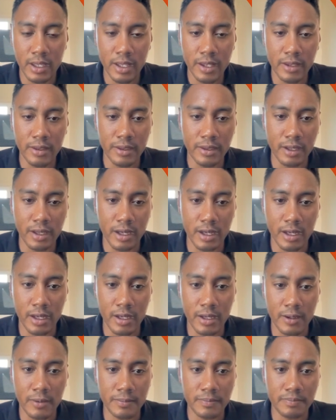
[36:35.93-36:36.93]

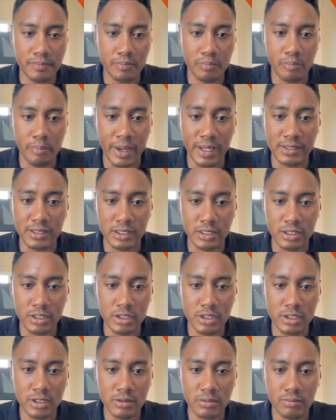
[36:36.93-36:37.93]
the
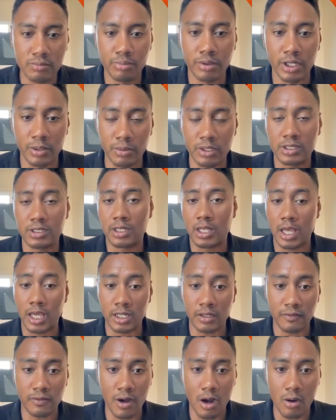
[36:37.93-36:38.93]
message, pretty much the
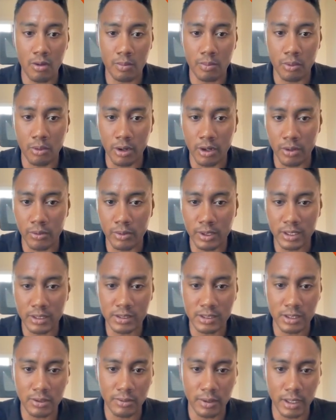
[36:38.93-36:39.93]
end of call report, we can
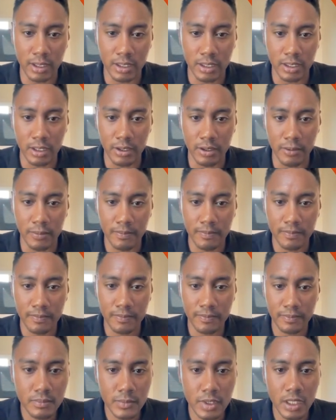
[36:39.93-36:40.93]
see right here.
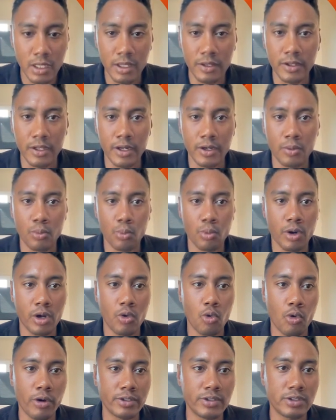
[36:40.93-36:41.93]
And then we're
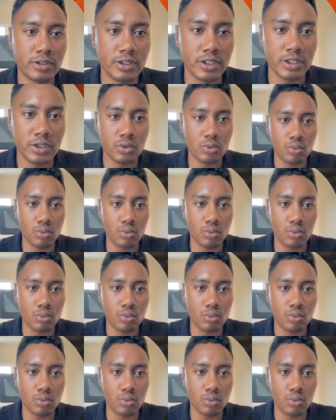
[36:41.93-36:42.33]
going to just